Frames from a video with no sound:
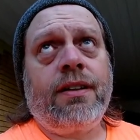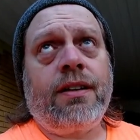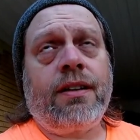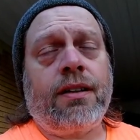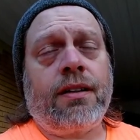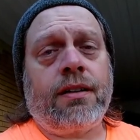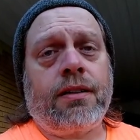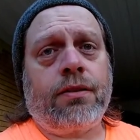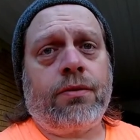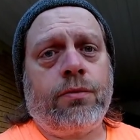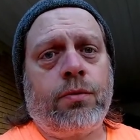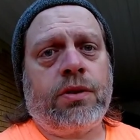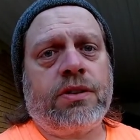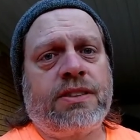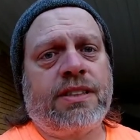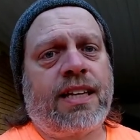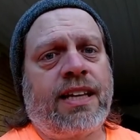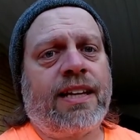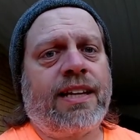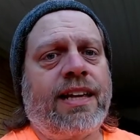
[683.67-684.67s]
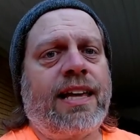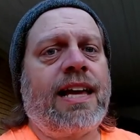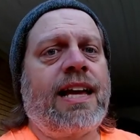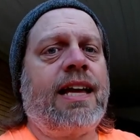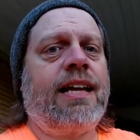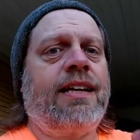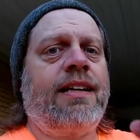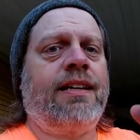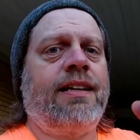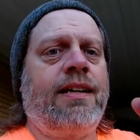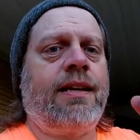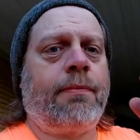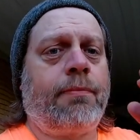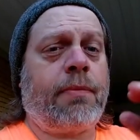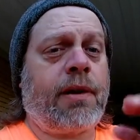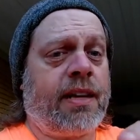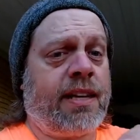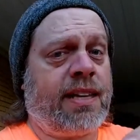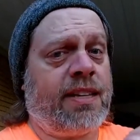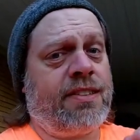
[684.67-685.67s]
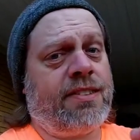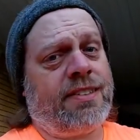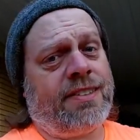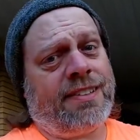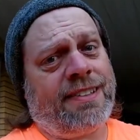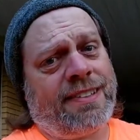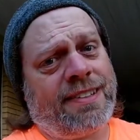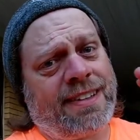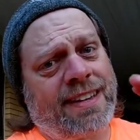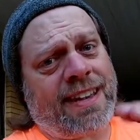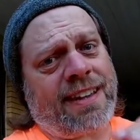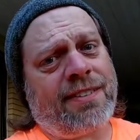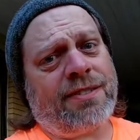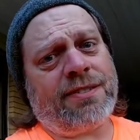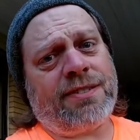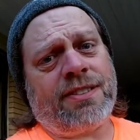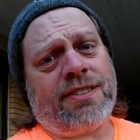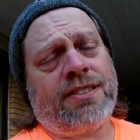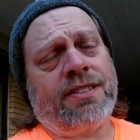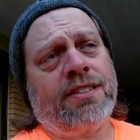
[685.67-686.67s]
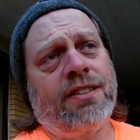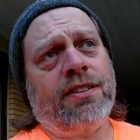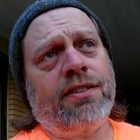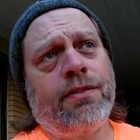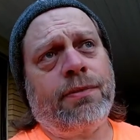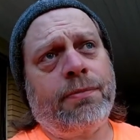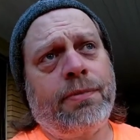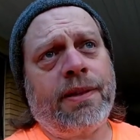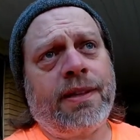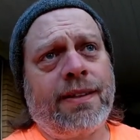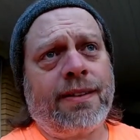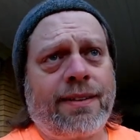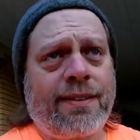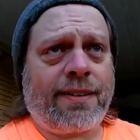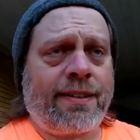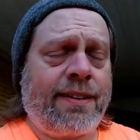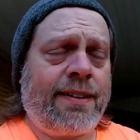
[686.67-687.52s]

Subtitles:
on what's kind of got Mikey Sun down just a little bit.